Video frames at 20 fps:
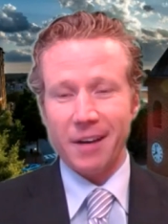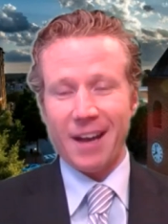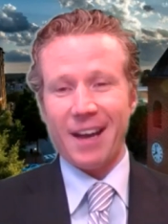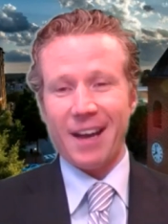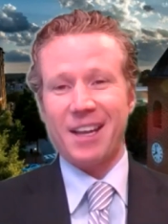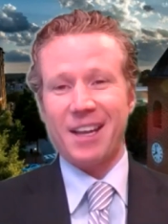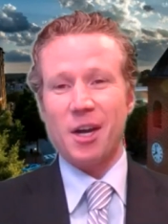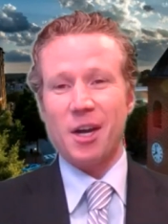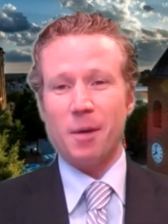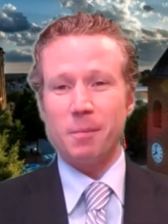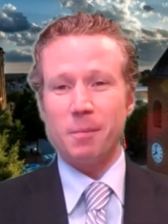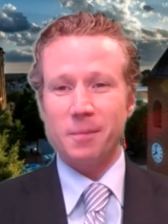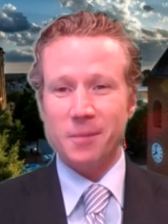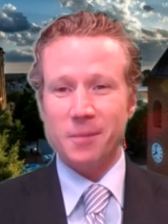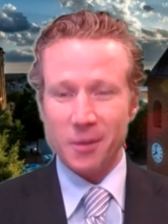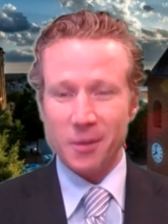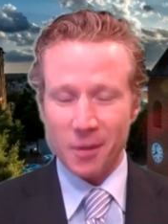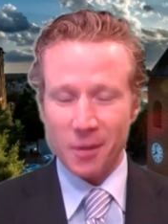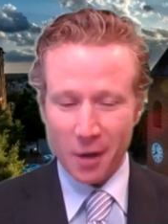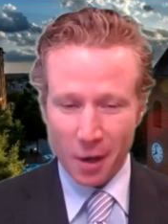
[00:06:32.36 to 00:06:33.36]
I come
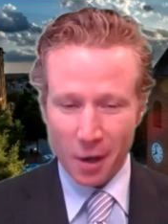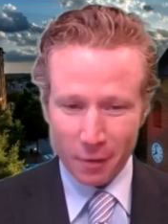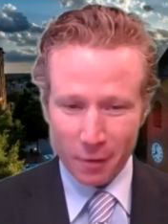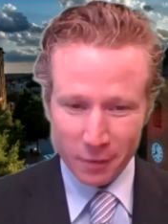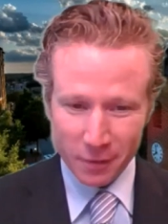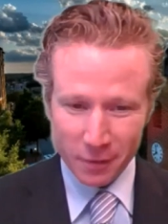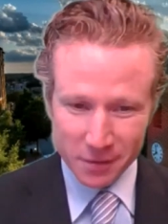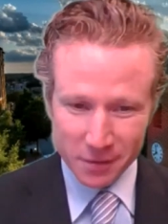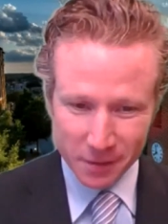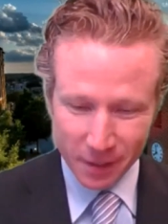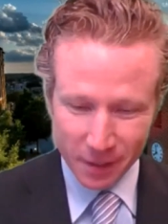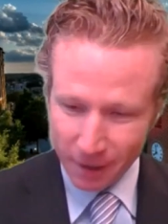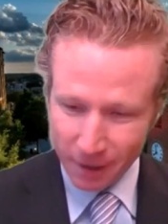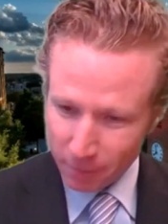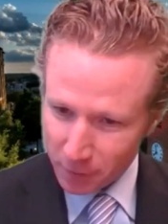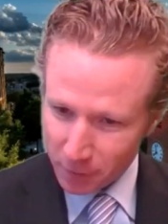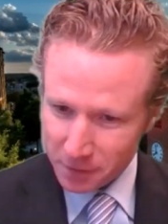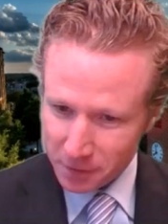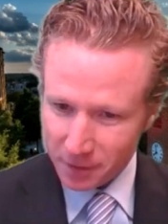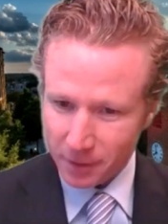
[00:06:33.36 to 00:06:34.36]
to the office
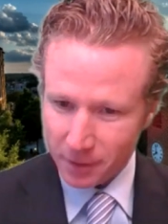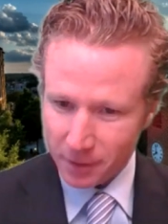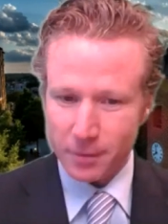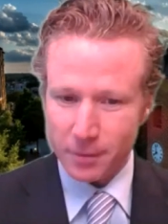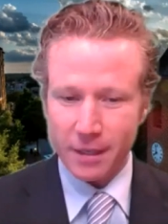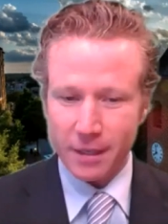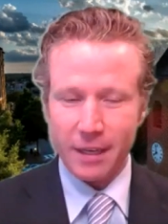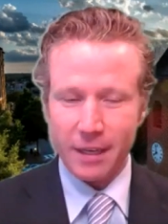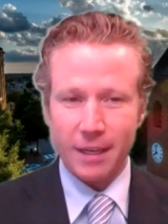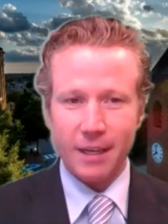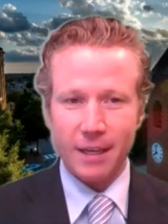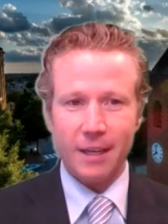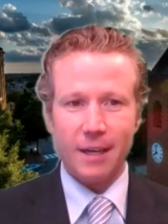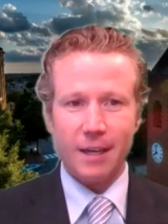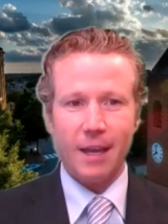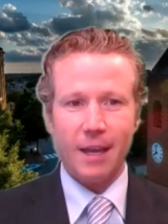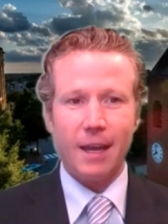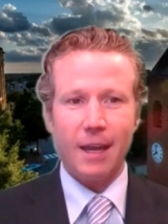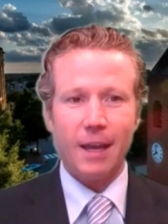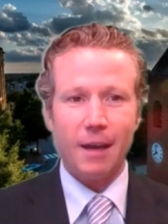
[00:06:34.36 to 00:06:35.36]
every single day and
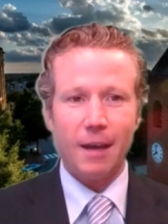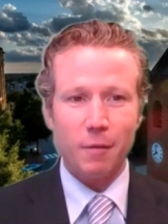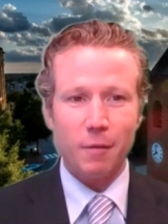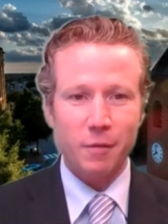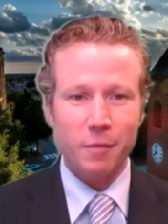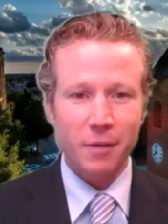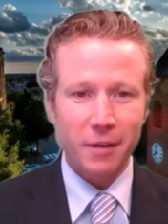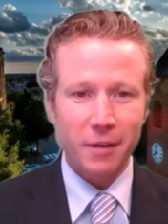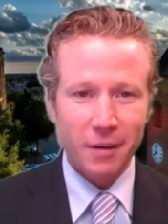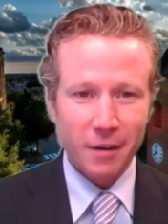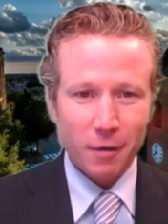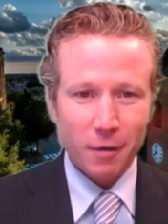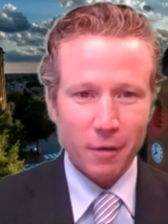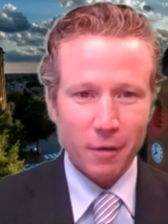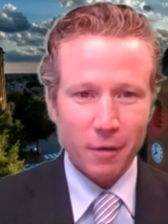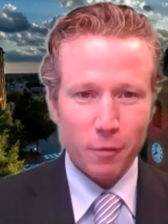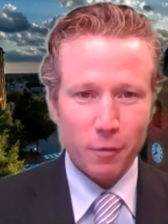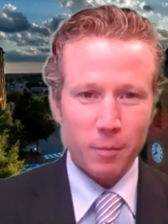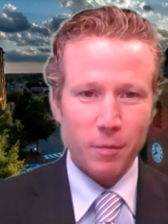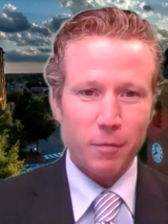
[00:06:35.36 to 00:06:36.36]
have
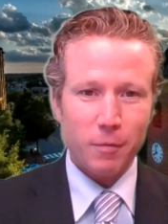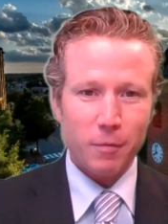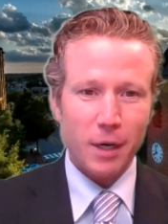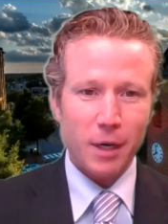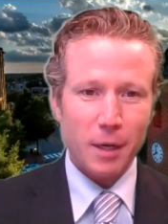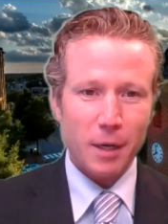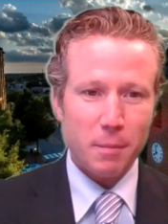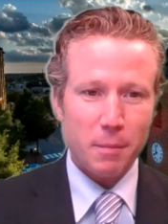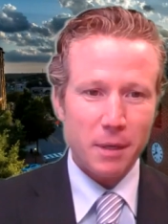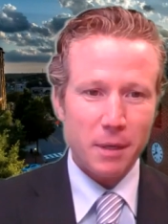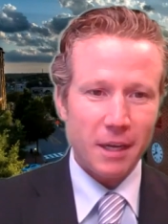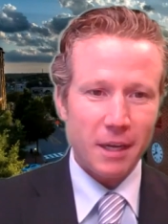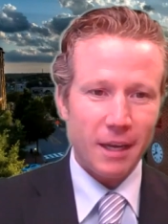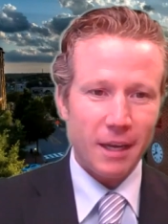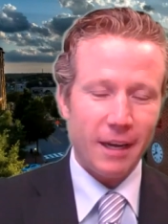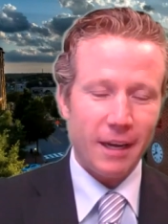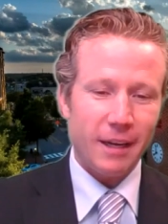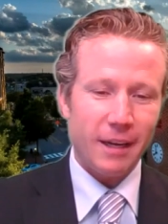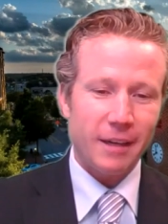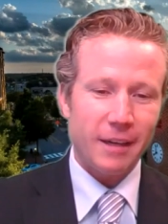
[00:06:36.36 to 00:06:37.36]
from the very
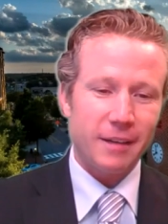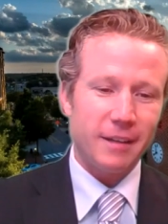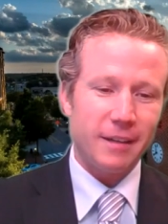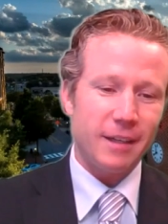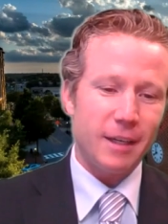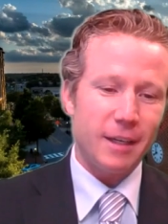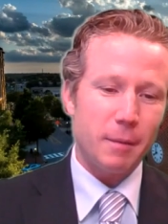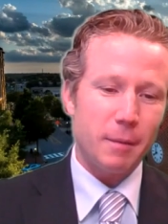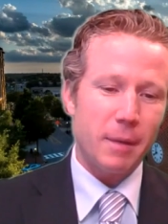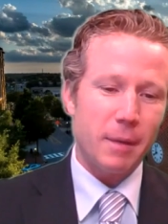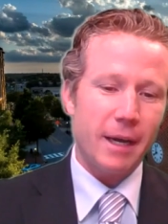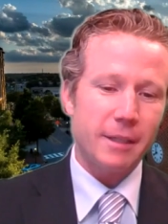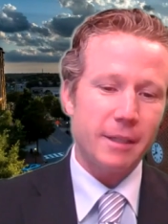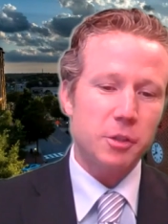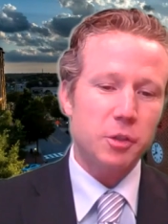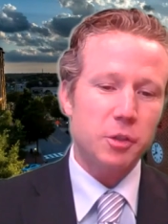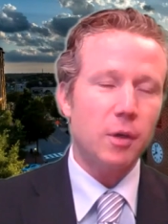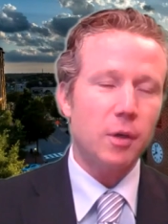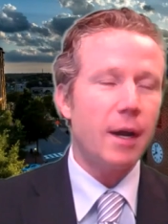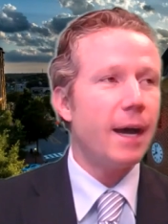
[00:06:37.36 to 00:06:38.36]
beginning. Um, I
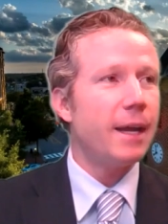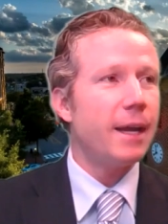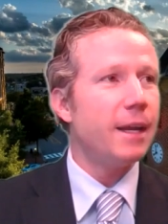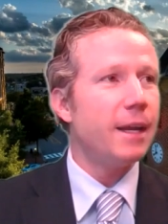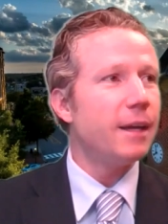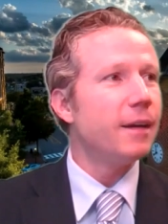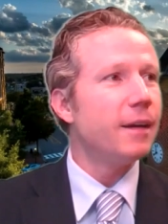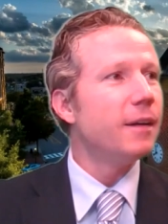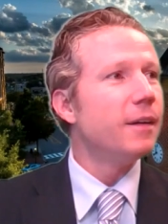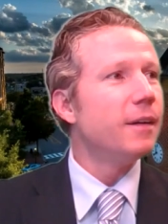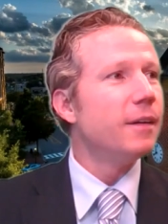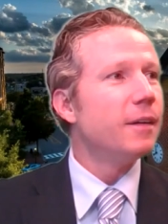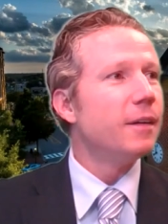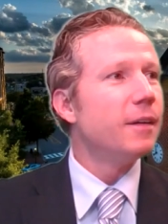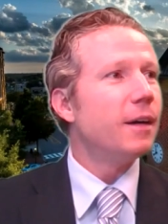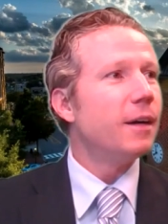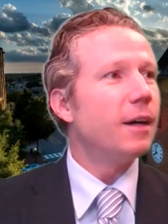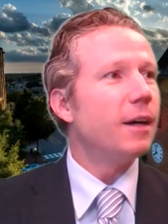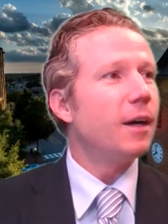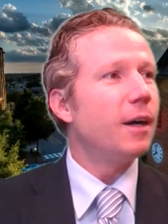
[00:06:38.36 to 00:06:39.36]
tried it
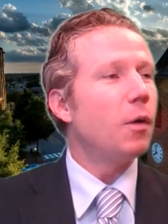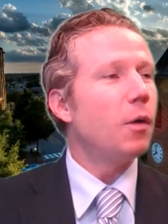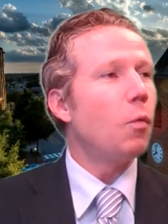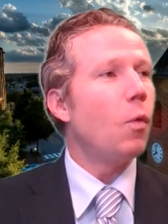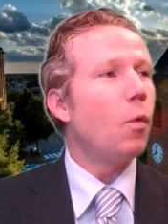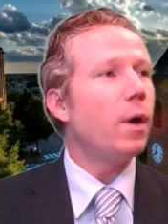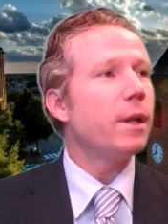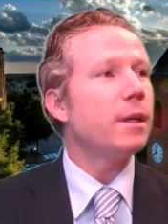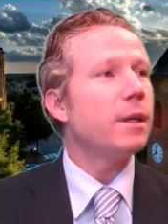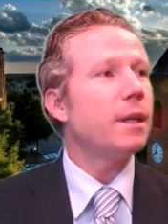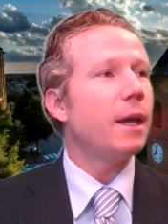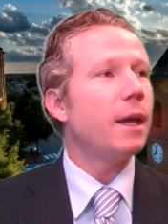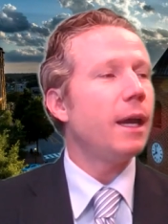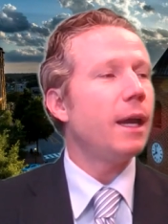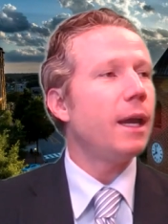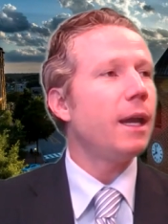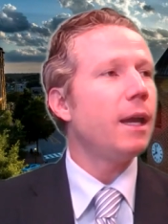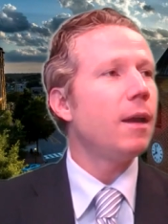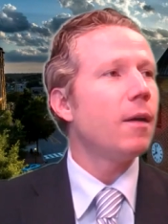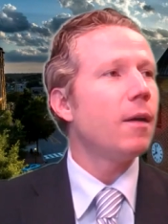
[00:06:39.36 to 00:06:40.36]
uh, one
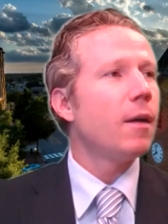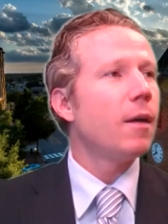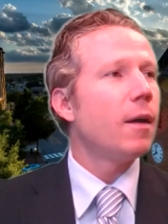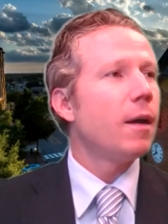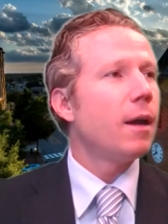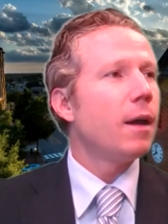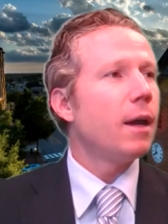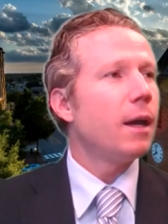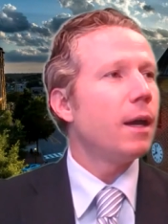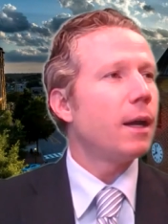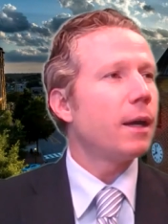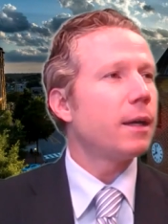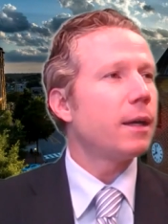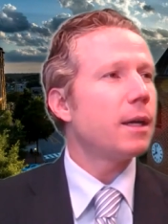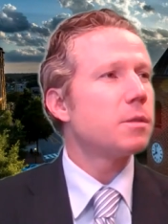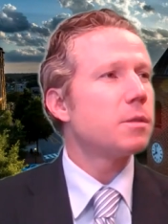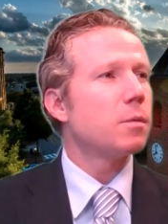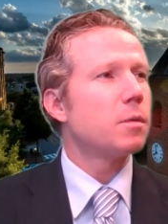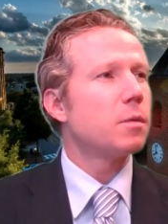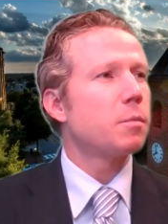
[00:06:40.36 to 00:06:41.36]
day and I
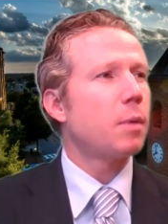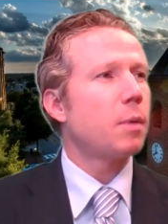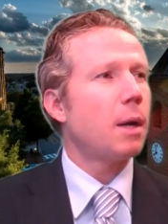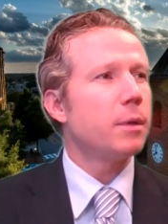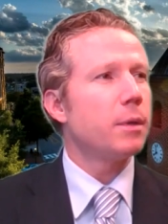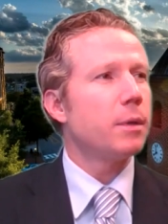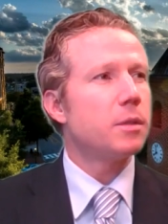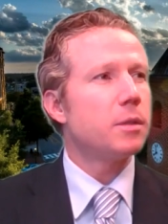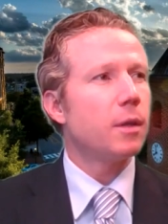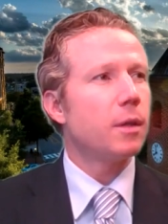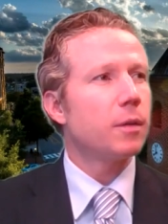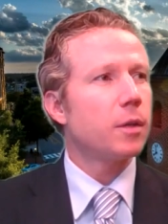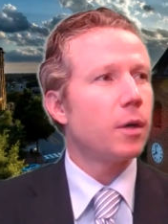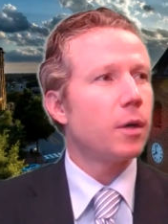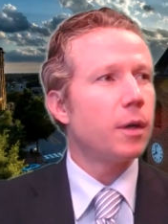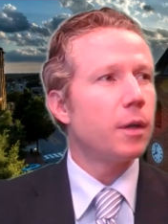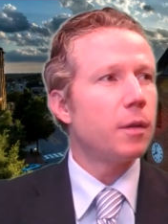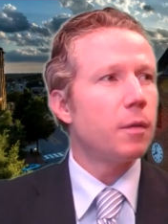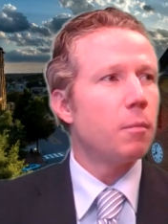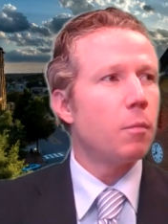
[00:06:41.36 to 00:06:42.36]
guess it was probably
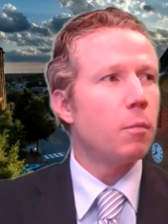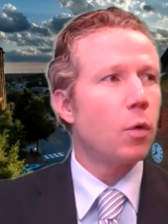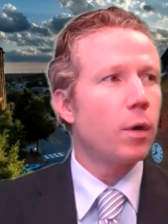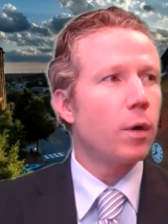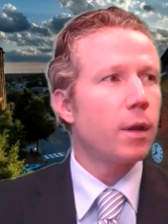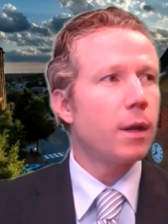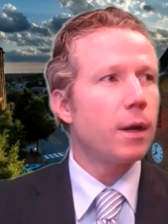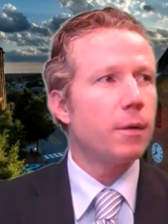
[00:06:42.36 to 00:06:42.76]
10:30 in the morning.